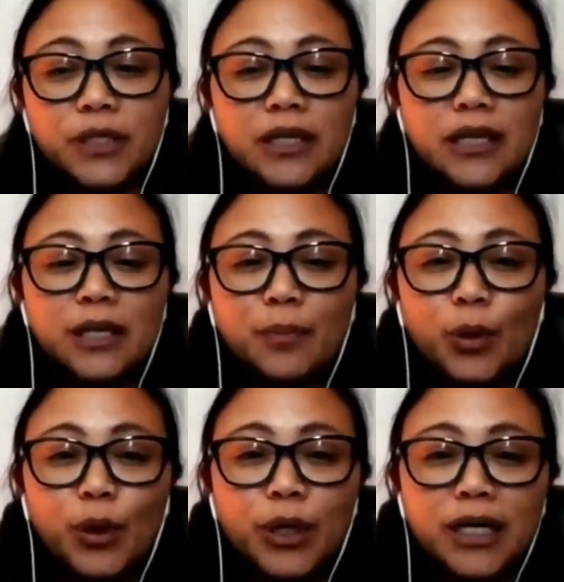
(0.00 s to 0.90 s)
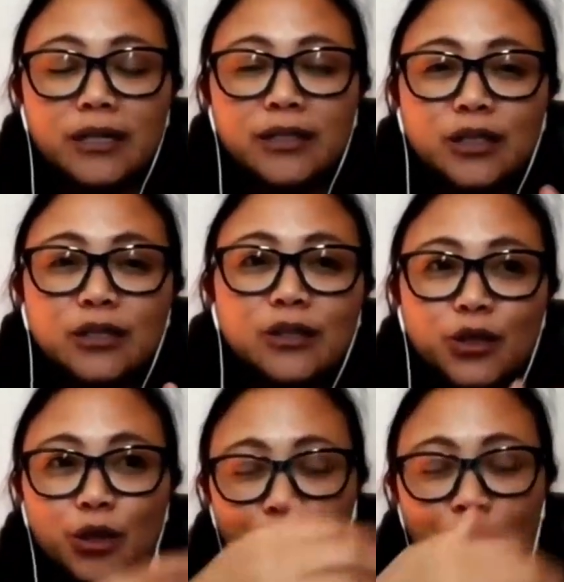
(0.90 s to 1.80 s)
the employer,
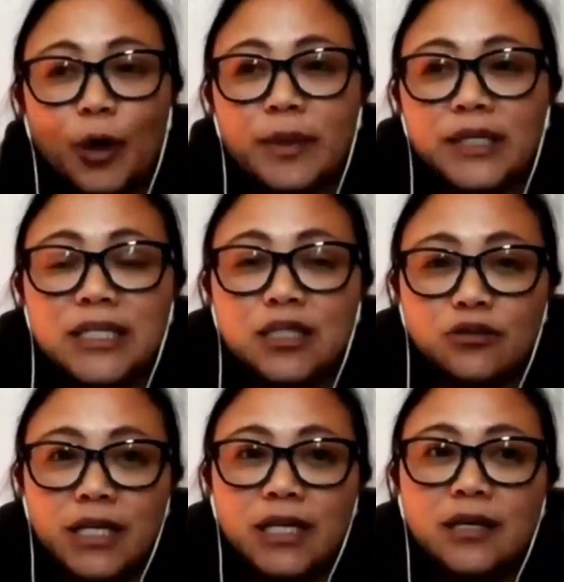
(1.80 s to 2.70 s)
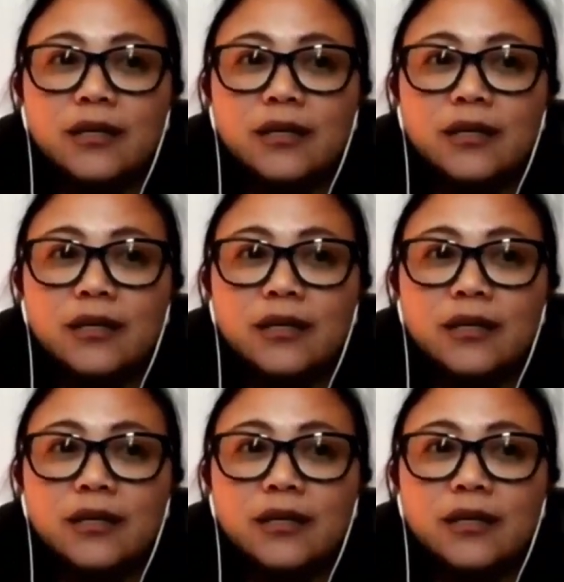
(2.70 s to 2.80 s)
your employment history.